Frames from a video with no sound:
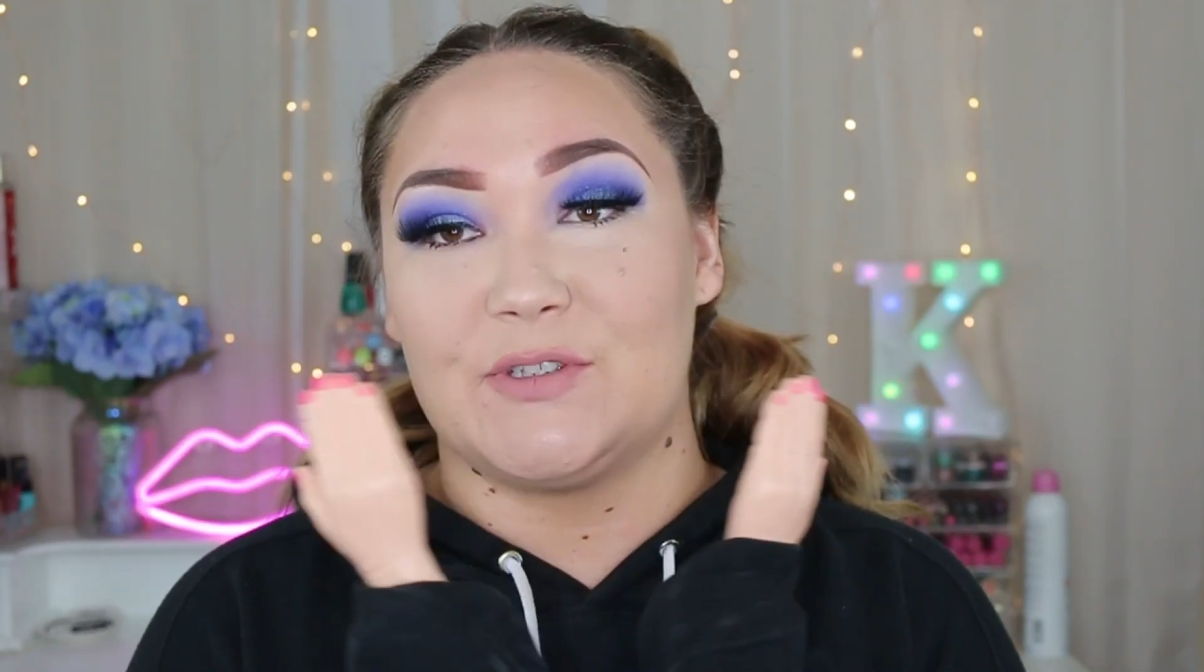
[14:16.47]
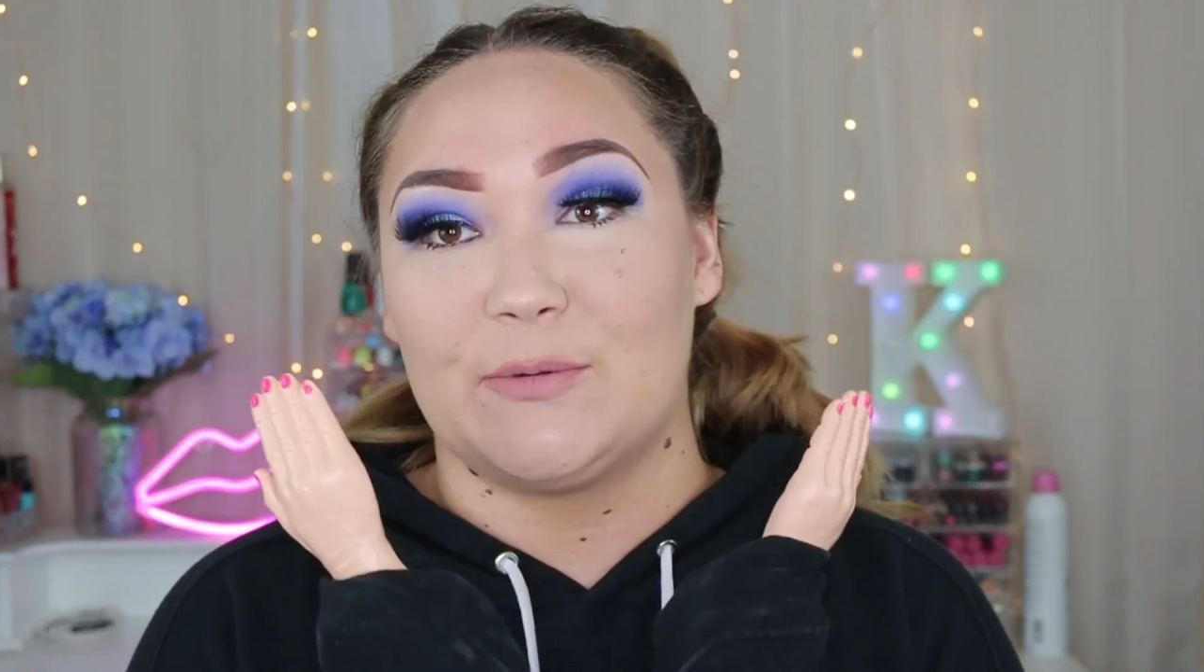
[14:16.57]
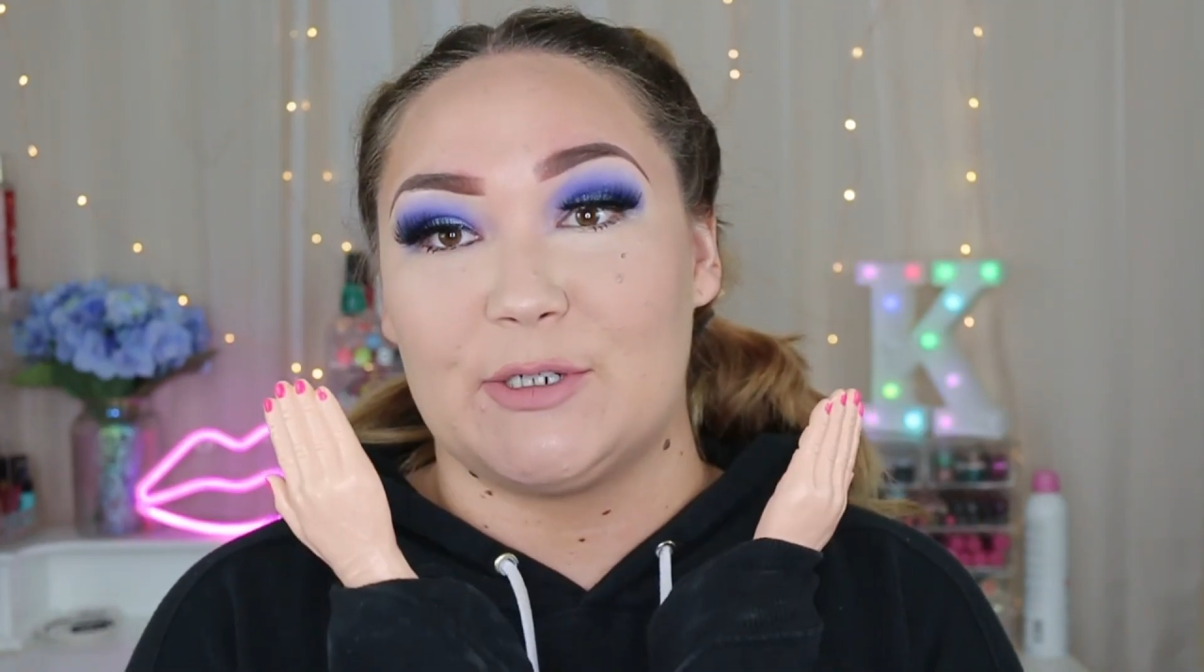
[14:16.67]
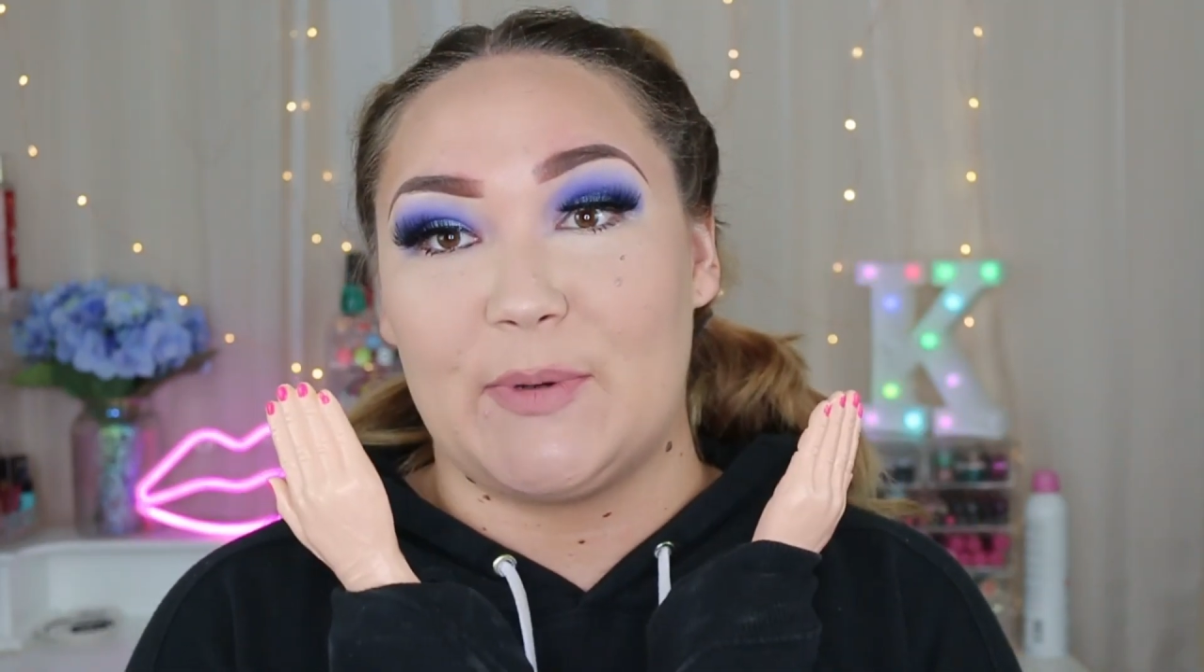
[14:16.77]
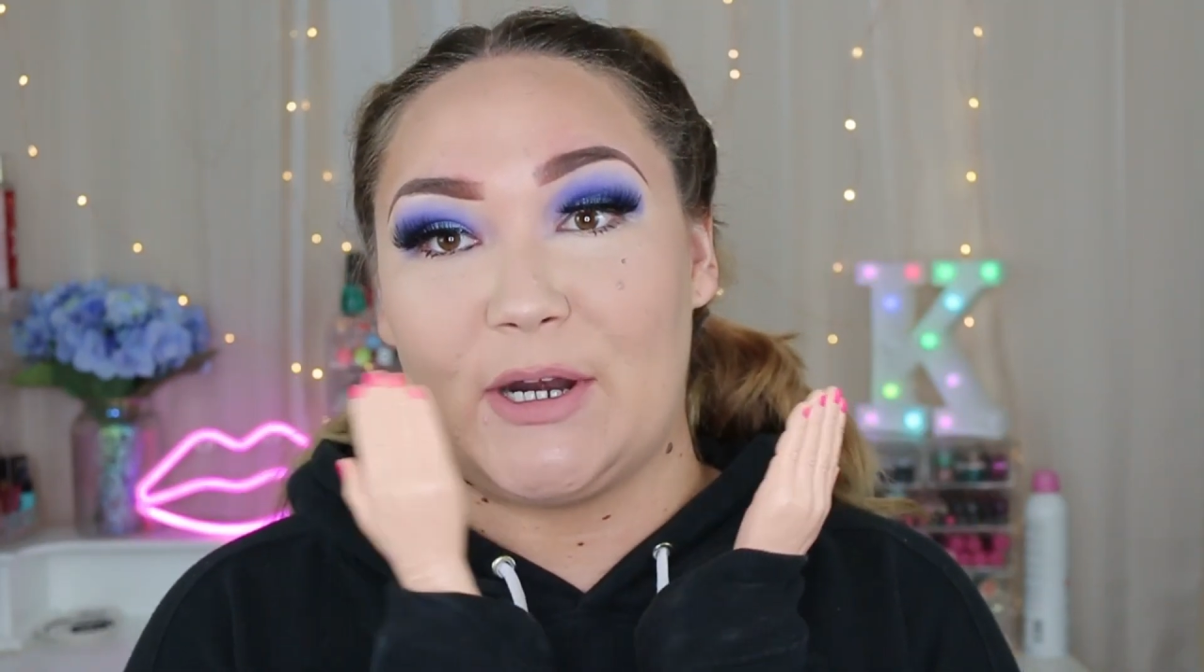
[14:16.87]
so
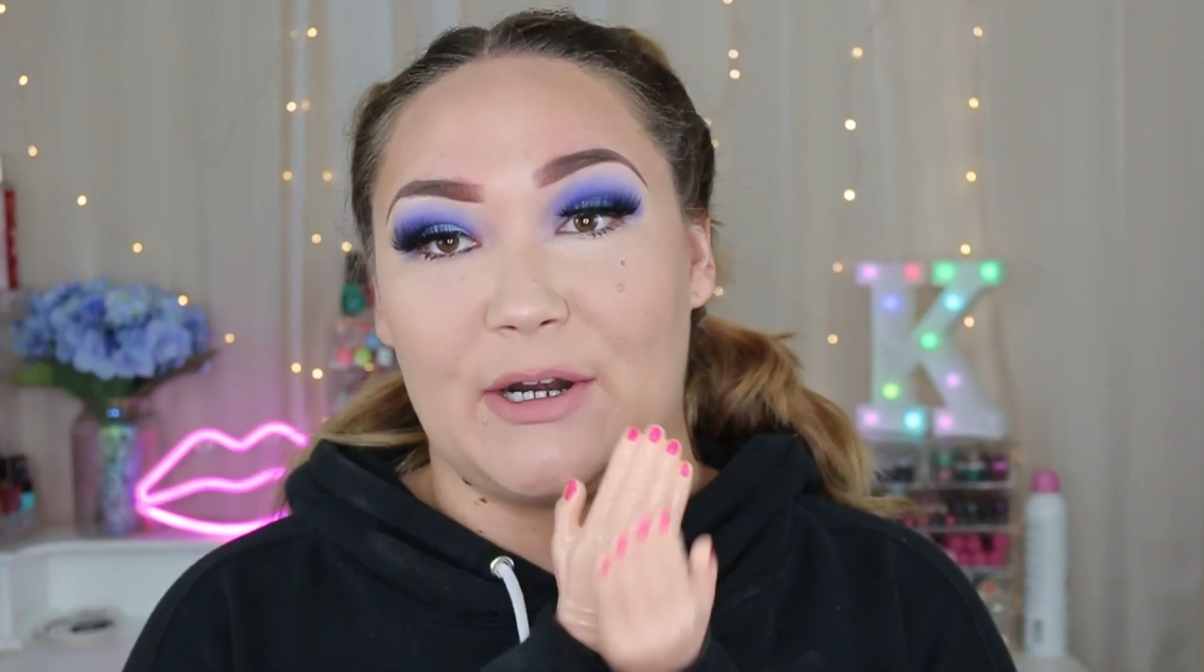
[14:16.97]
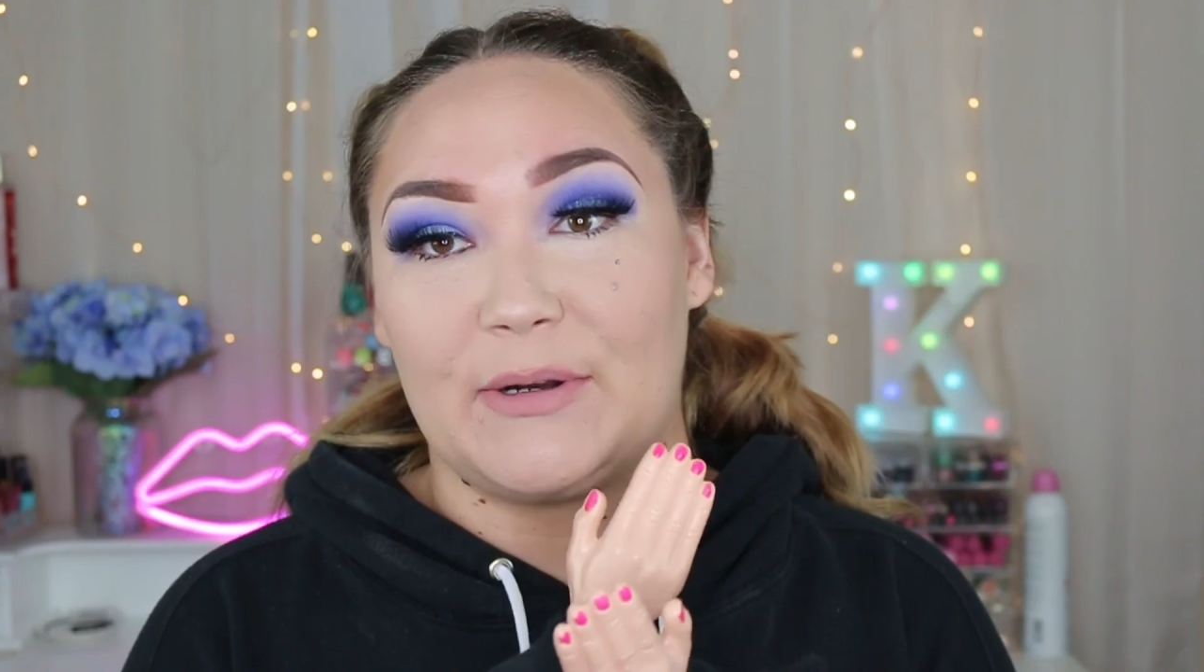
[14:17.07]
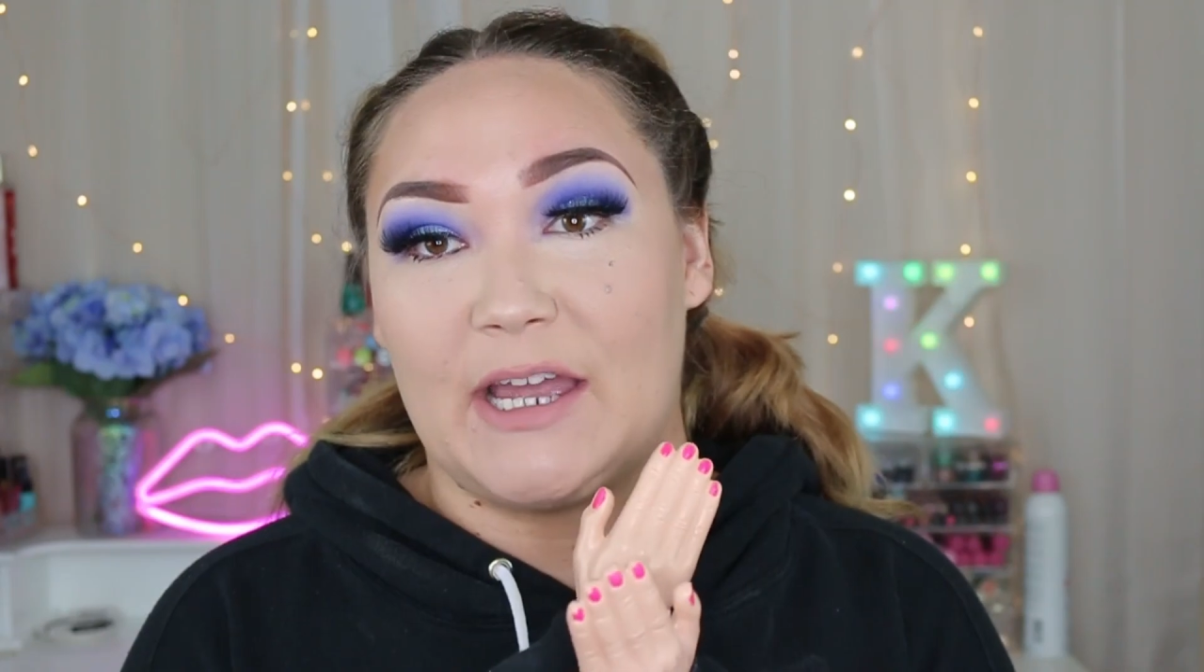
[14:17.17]
much better.